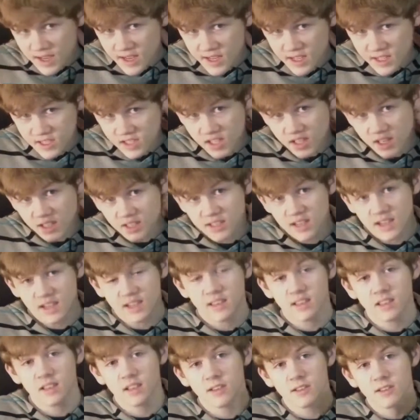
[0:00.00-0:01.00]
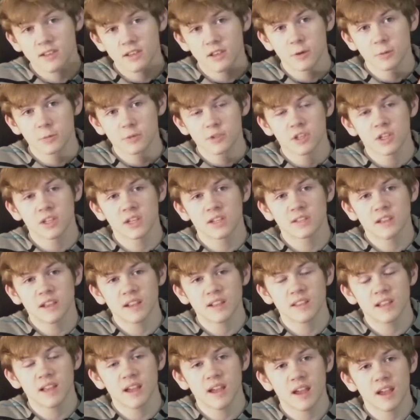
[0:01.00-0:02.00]
He was gonna take
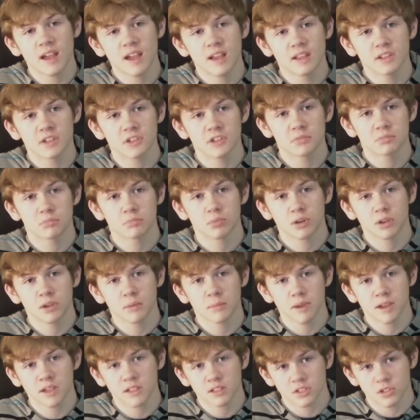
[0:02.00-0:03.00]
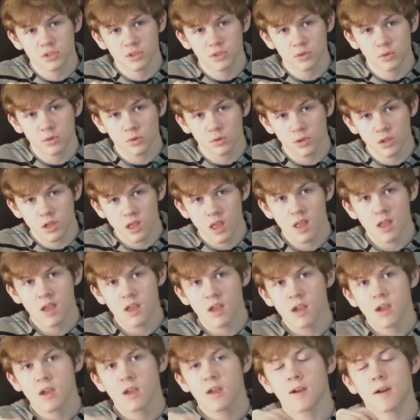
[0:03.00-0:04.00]
the egg and just bring it back to Seoul.
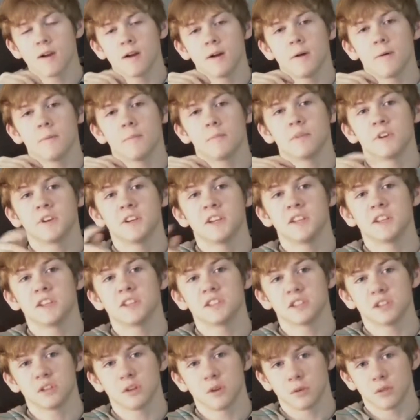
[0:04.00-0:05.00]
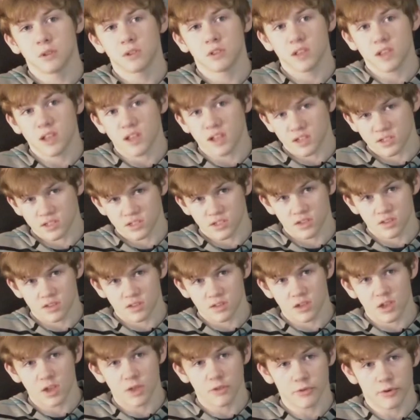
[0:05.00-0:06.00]
But he doesn't know that the
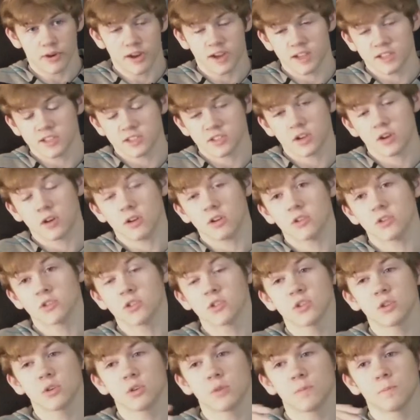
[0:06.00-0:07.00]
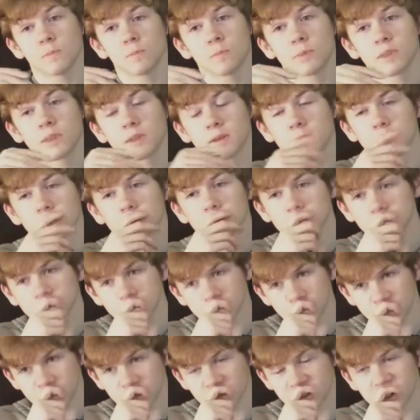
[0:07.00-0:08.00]
other egg is gone. So,
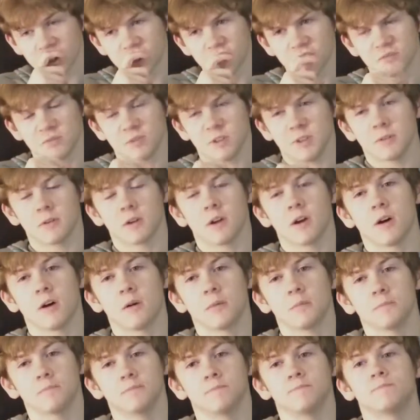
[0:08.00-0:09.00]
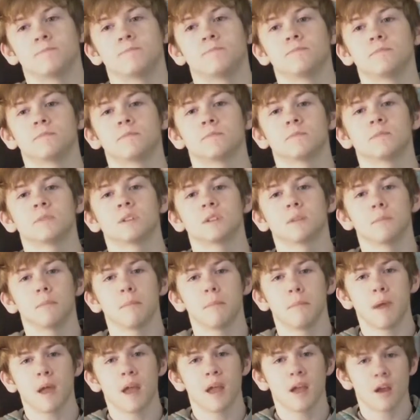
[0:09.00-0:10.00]
excuse me.
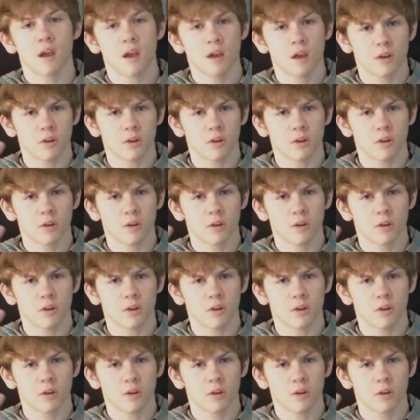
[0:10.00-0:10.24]
Meh.